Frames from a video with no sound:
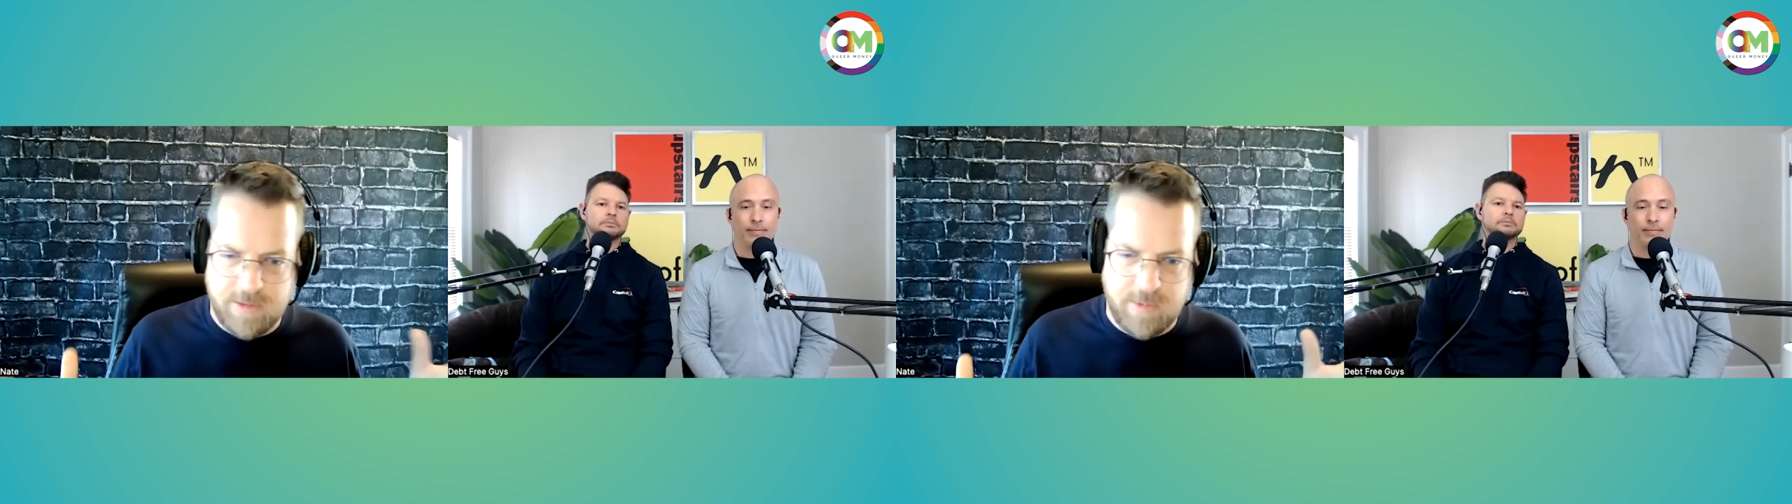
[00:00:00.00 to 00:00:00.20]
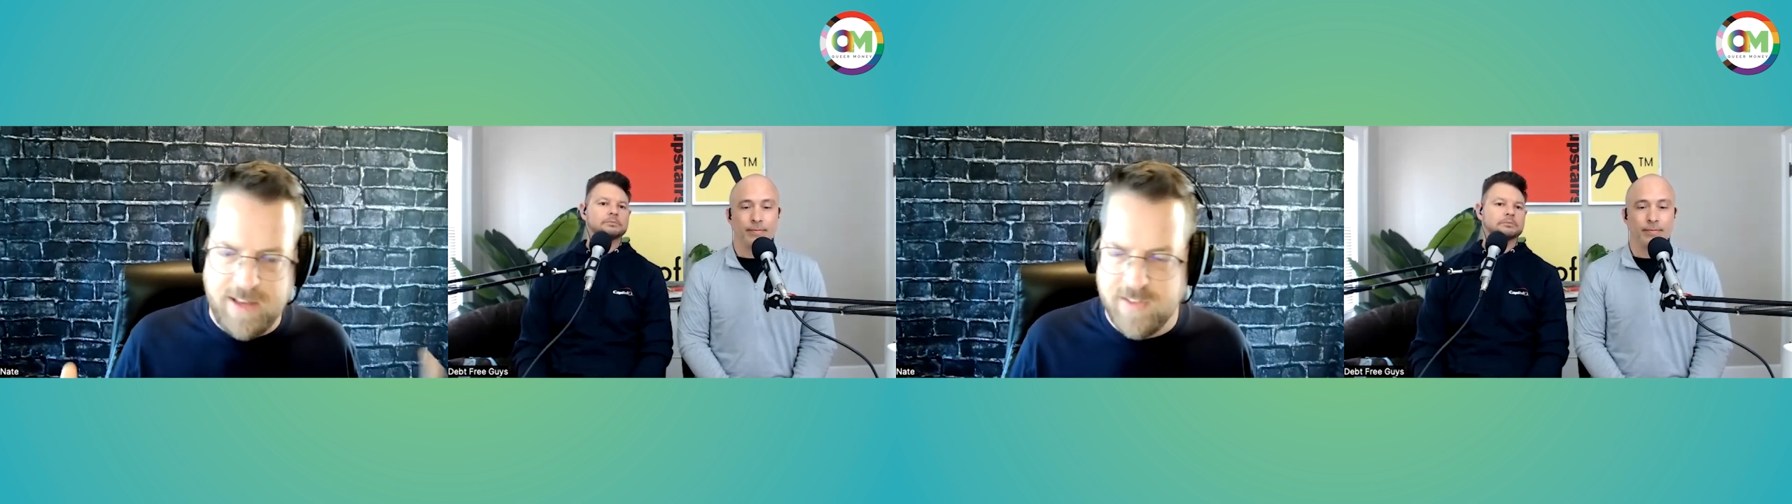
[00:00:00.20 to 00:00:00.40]

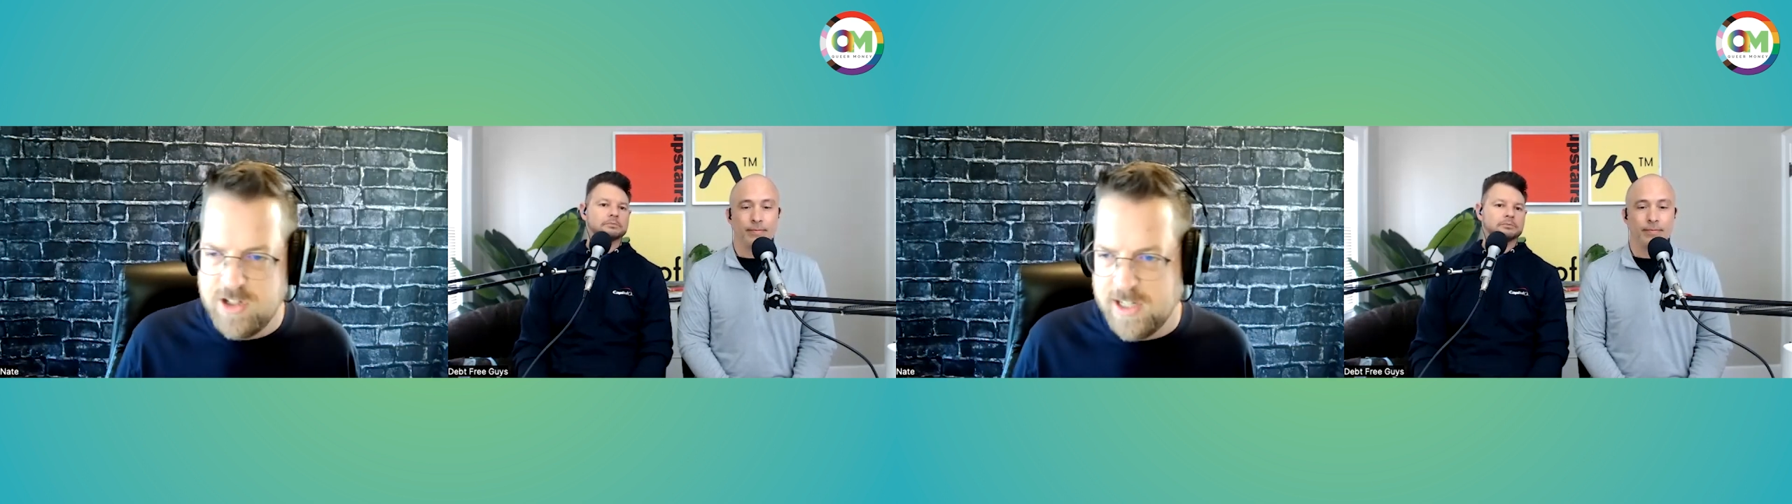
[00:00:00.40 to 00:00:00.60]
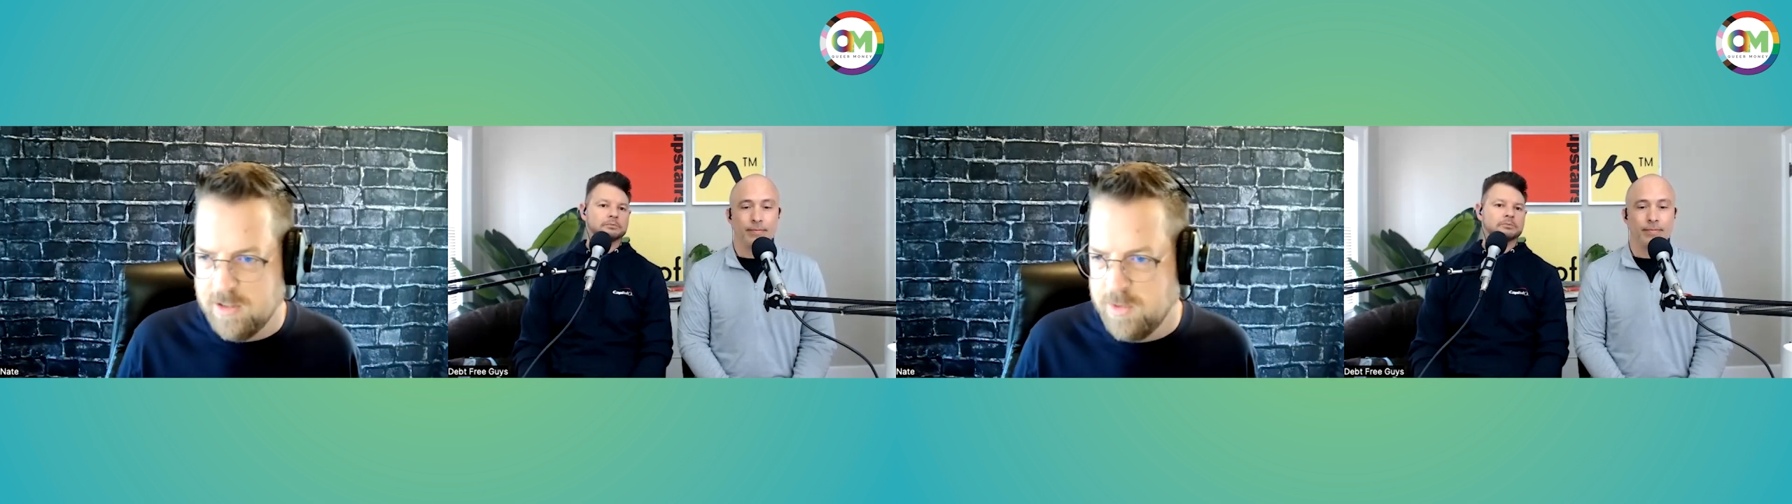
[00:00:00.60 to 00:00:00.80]
I haven't
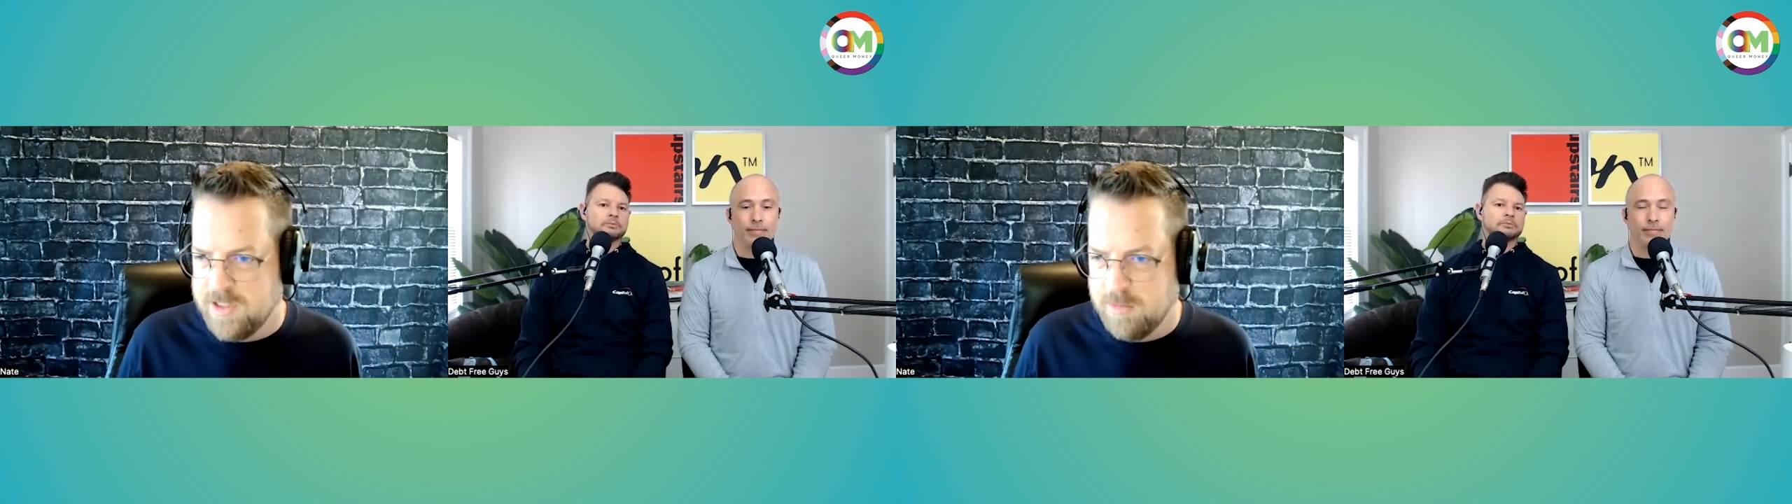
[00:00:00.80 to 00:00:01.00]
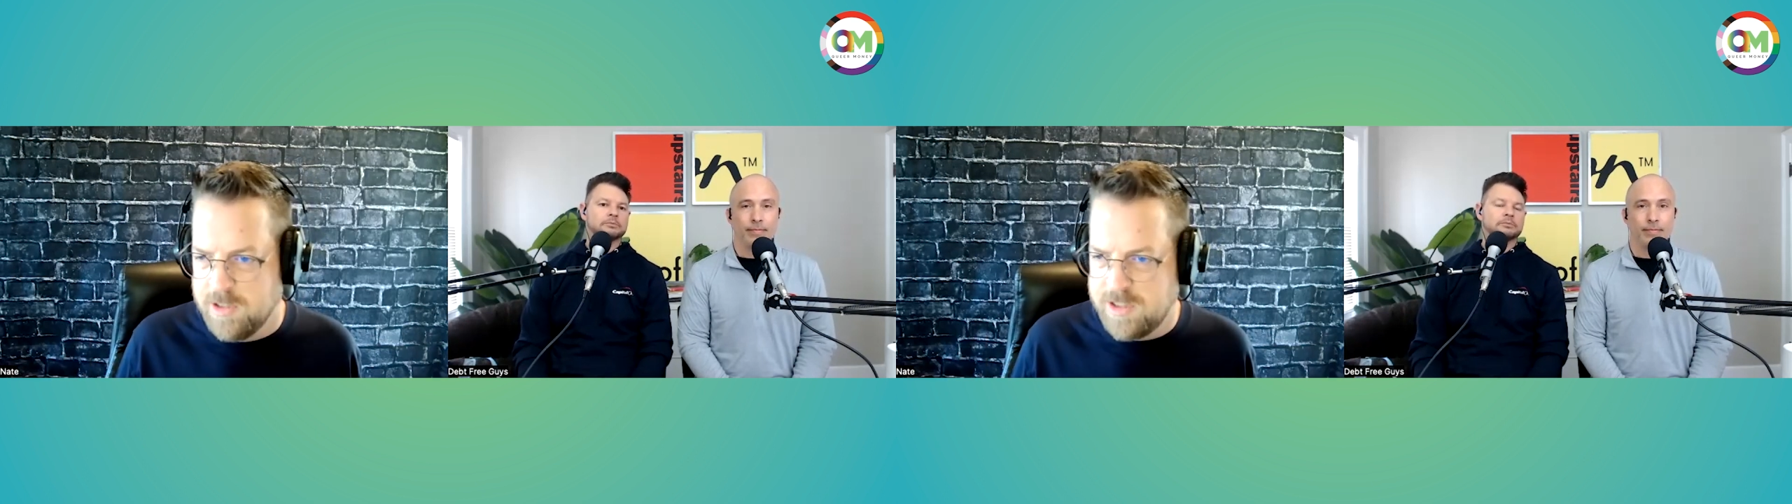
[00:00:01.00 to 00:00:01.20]
checked it
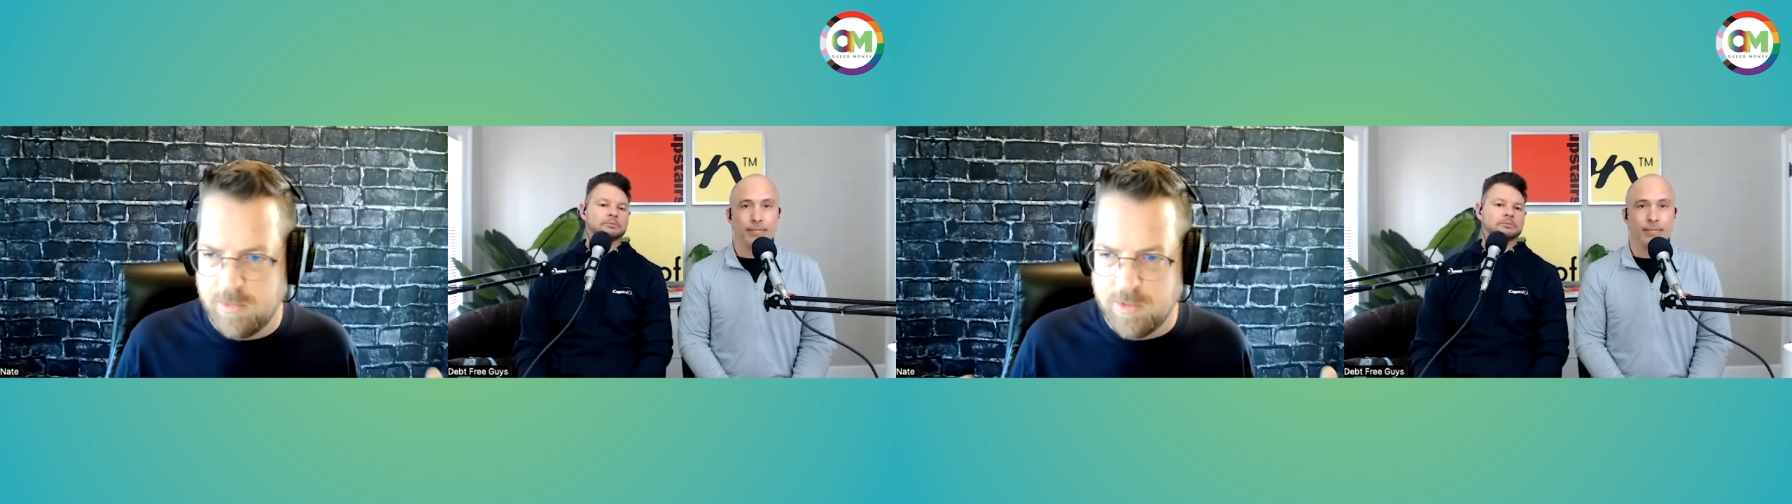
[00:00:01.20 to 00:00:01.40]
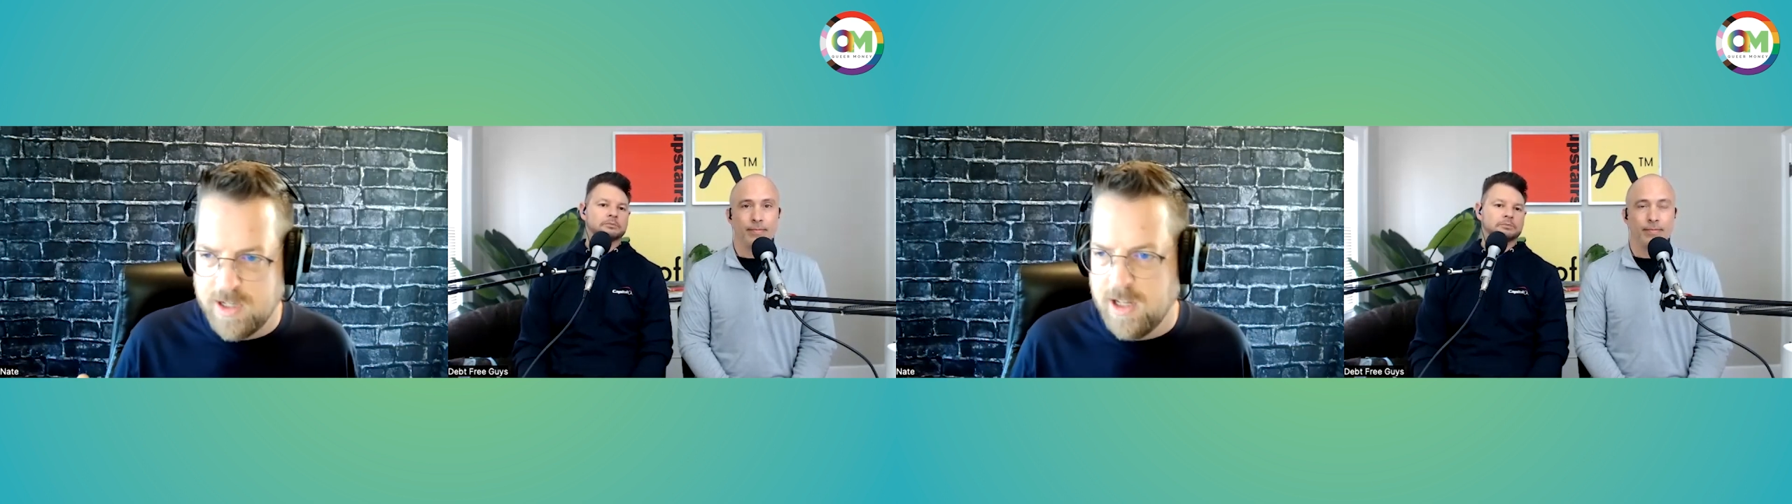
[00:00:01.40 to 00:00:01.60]
recently, but it's somewhere around